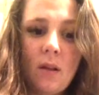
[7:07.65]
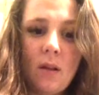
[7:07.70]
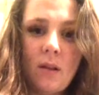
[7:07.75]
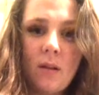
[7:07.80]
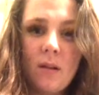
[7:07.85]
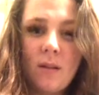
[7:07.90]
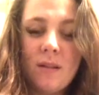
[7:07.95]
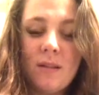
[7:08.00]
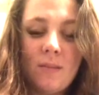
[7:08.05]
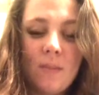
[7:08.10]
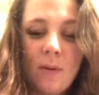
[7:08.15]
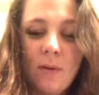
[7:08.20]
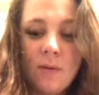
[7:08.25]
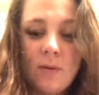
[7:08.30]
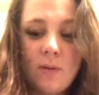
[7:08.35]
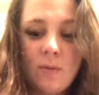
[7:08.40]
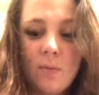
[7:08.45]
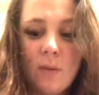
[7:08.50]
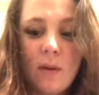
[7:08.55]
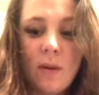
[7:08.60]
like it smelled
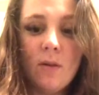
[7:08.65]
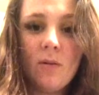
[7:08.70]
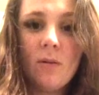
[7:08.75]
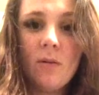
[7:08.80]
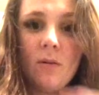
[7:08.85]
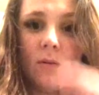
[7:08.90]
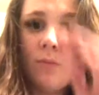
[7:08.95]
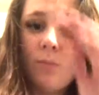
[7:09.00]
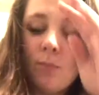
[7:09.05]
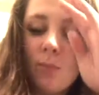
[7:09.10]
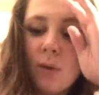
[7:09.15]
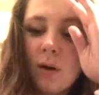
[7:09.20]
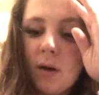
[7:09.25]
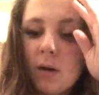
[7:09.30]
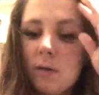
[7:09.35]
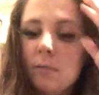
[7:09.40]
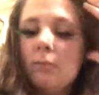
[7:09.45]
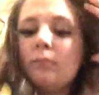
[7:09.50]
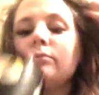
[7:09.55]
sweeter, but